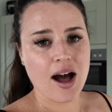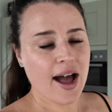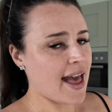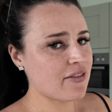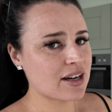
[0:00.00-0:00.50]

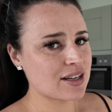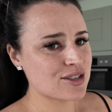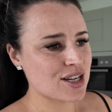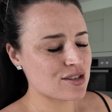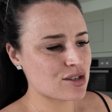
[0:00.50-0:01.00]
I haven't had a
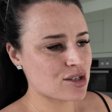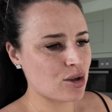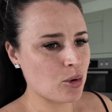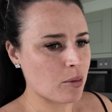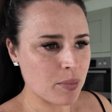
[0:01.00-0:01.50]
chance to show
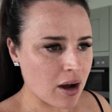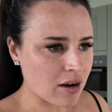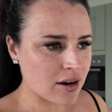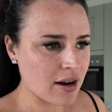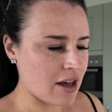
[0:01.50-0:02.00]
you our
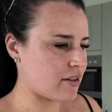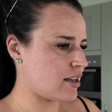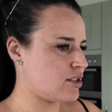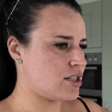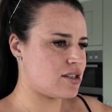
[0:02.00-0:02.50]
bar. I haven't
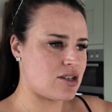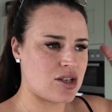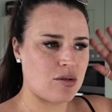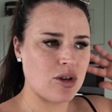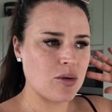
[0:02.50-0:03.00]
had a chance to
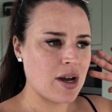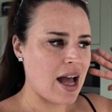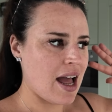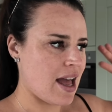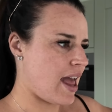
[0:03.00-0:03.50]
show you
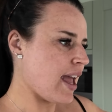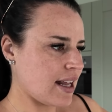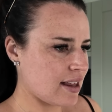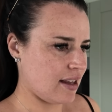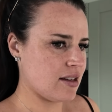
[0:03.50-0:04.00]

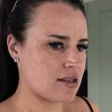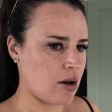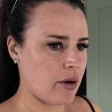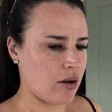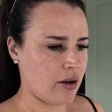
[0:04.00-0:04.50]
anything that's
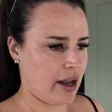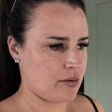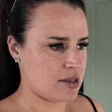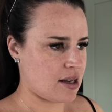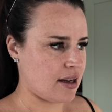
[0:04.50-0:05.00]
going on
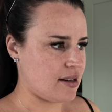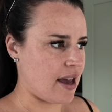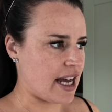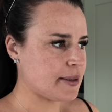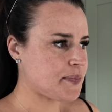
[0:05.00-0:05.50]
outside
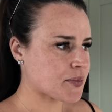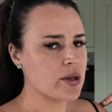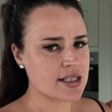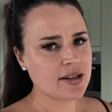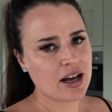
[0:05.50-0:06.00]
yet. We
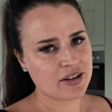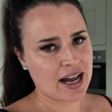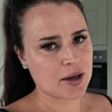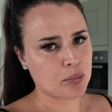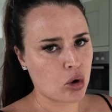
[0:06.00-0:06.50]
still haven't
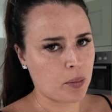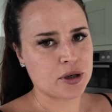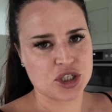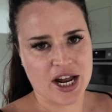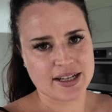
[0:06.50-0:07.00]
had a
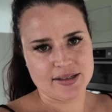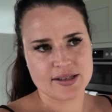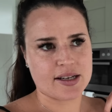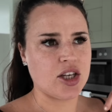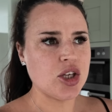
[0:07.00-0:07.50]
proper
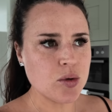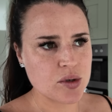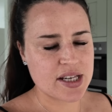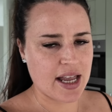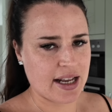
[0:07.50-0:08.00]
chance to
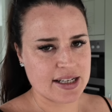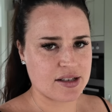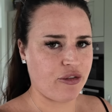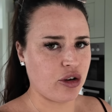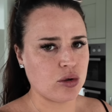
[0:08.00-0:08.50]
use it in
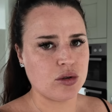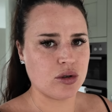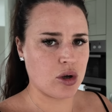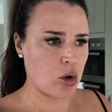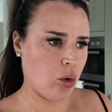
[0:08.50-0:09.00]
its
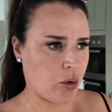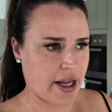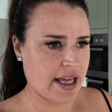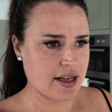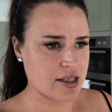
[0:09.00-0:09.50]
full
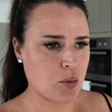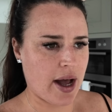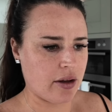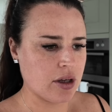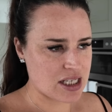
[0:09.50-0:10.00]
glory as
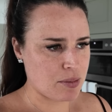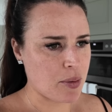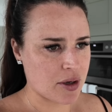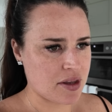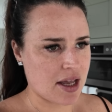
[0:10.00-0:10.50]
well. It's my
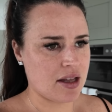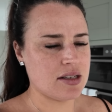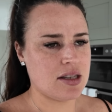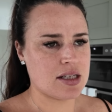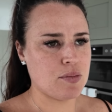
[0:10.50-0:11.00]
birthday at the
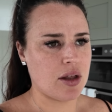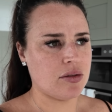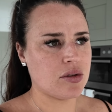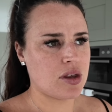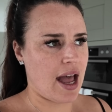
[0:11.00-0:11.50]
end of this
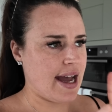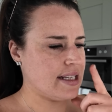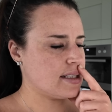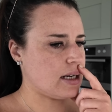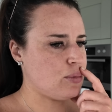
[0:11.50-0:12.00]
month
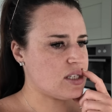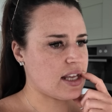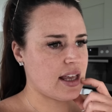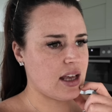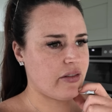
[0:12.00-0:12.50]
and I was
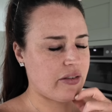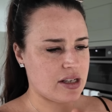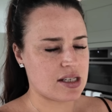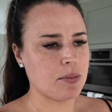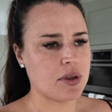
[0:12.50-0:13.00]
thinking of
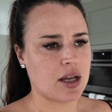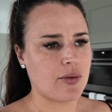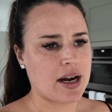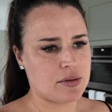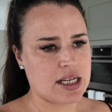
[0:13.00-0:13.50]
having something
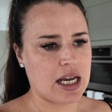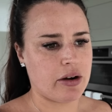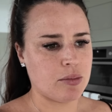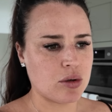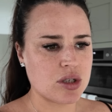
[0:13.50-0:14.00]
round here.
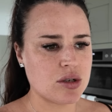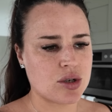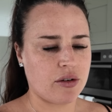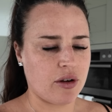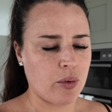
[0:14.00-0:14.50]
I'm not too
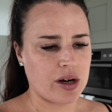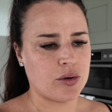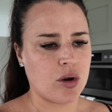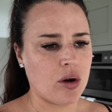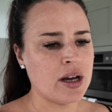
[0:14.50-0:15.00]
sure if I will
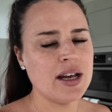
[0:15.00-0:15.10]
or not.